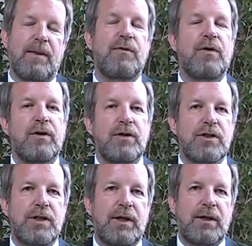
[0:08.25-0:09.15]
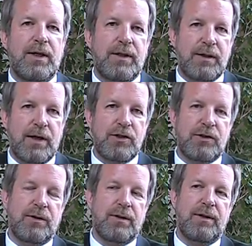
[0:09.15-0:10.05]
funds in
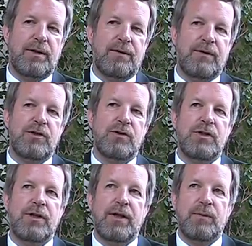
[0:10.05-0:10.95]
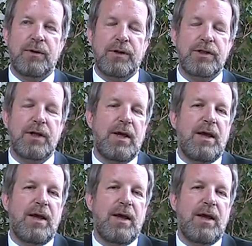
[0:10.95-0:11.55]
international research networks.